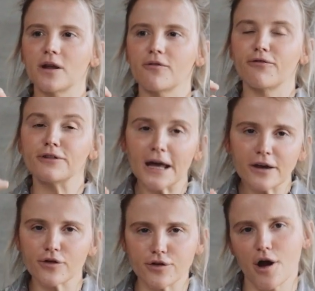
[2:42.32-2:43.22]

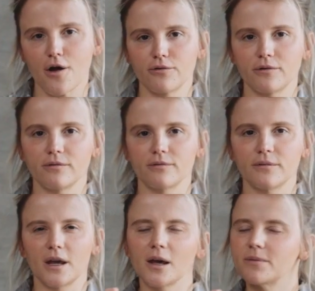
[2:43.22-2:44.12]
flavor note,
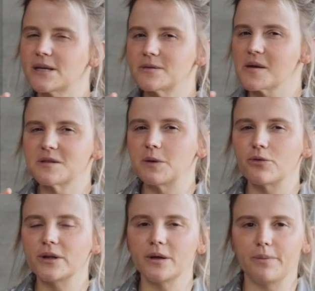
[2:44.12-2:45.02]
it can sometimes be
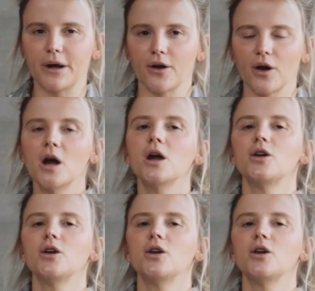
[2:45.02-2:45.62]
really bitter,